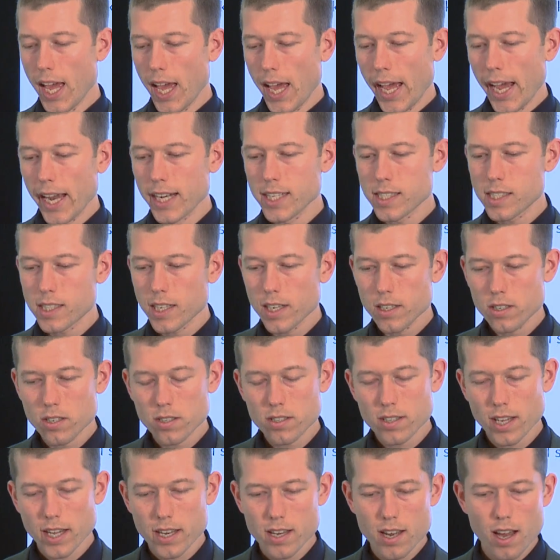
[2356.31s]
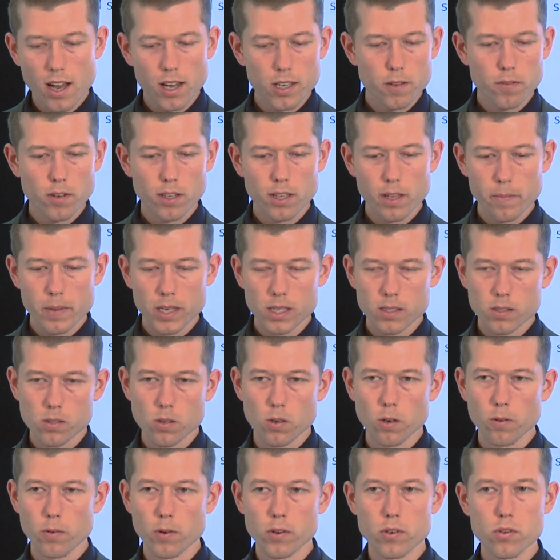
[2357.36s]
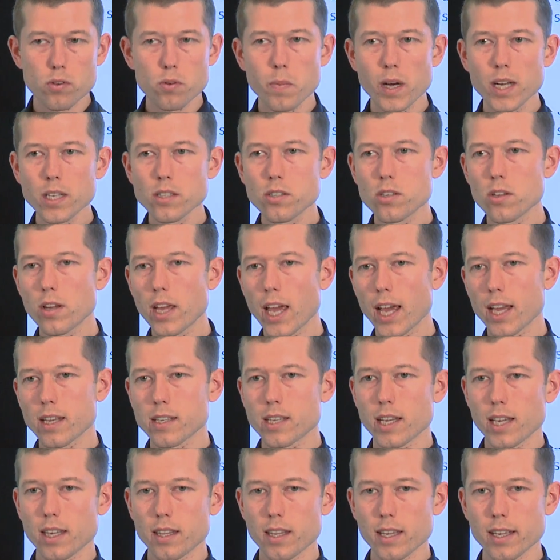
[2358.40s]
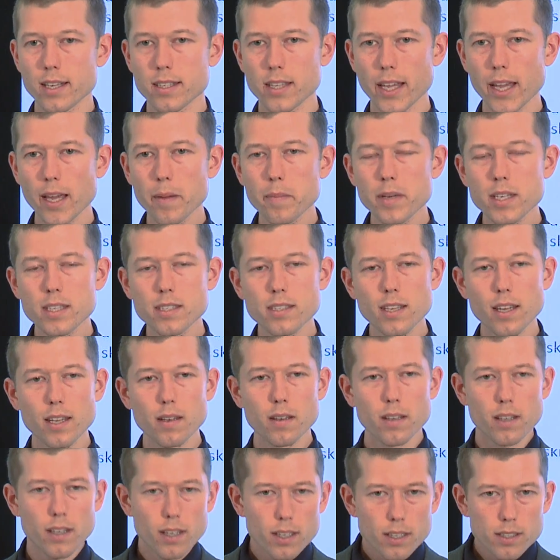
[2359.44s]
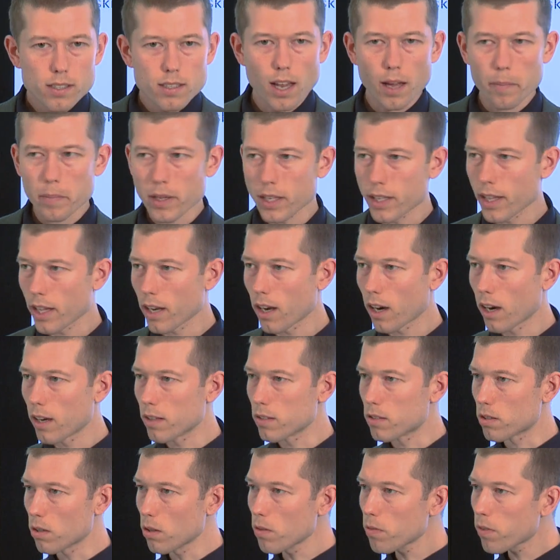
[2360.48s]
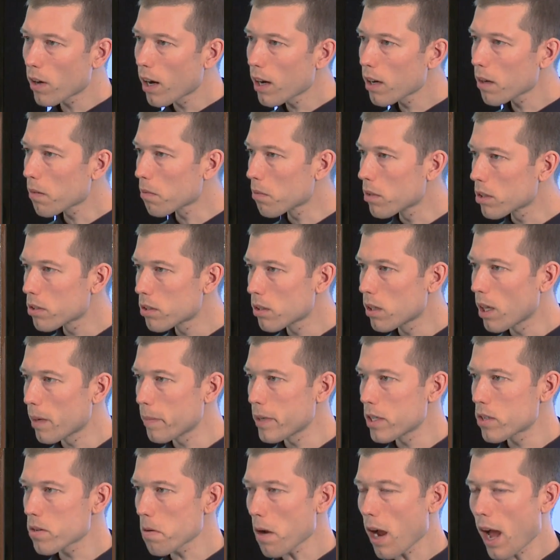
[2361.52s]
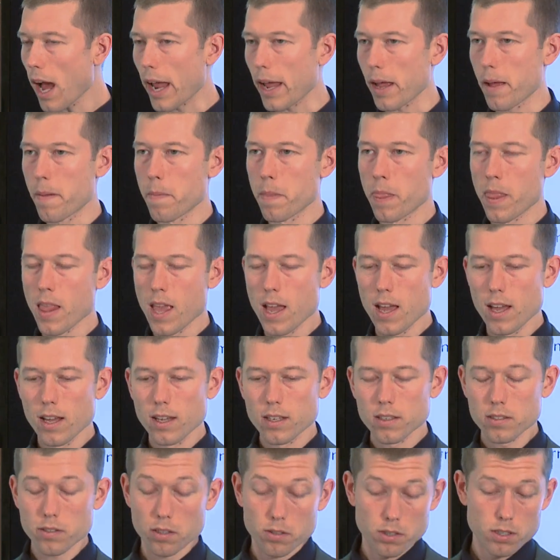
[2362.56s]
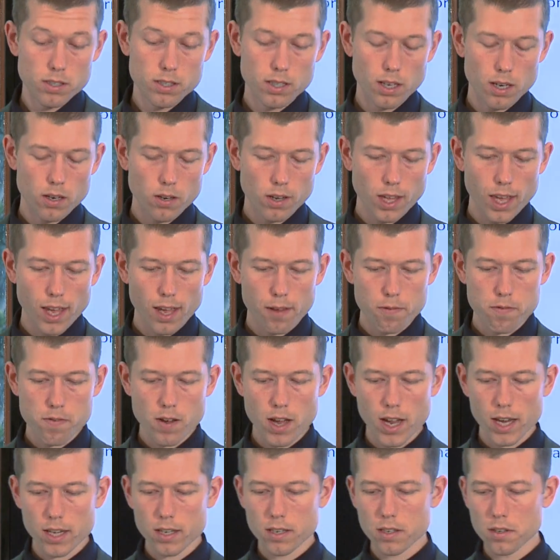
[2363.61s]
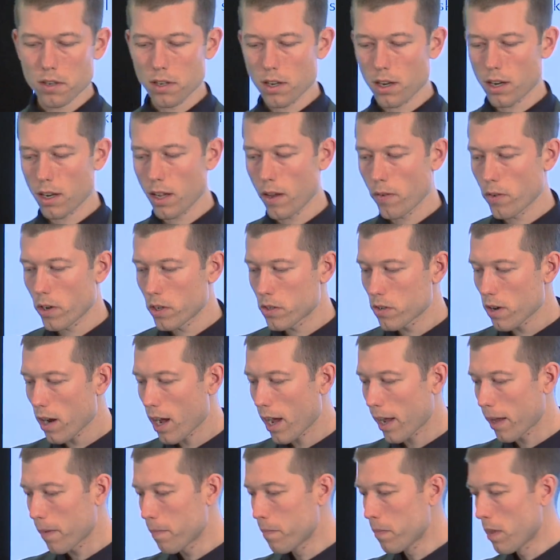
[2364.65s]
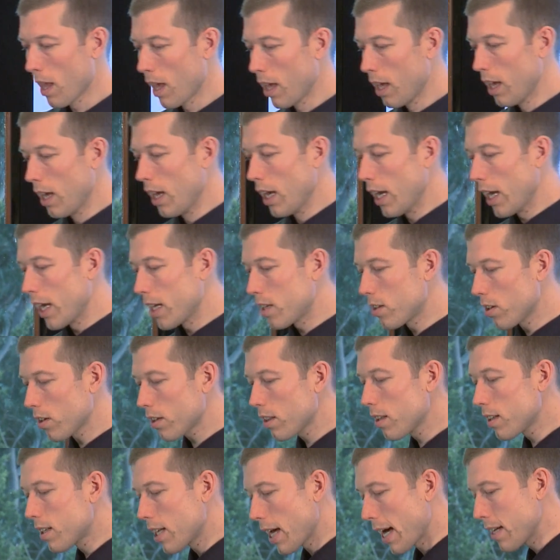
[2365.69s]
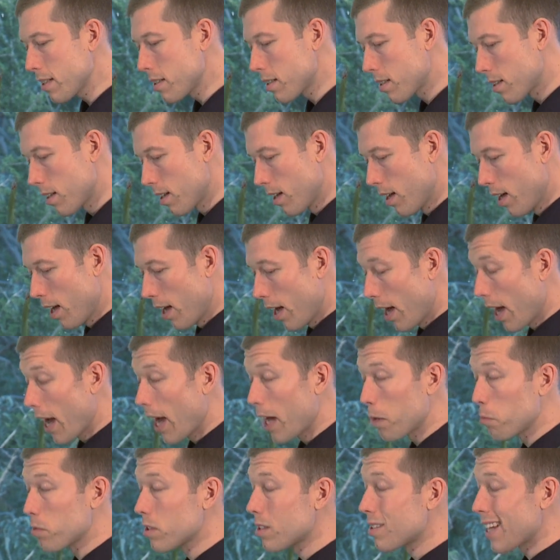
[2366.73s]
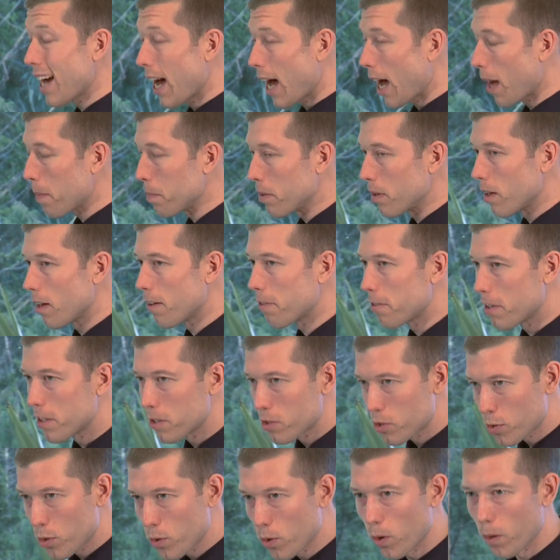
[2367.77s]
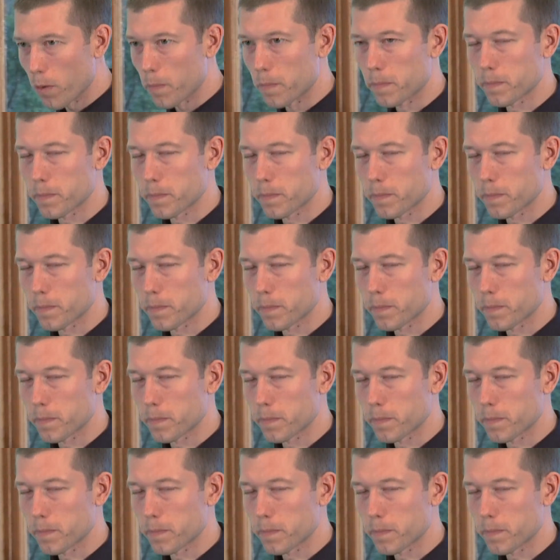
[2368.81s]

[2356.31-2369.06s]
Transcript: And his teacher said, no, you've only been in school for 2 months. You can't take the exam. And he said, it's not been that hard so far. Why don't you let me try? So she said, okay, fine. You can give it a try. He took the test and was top of his school.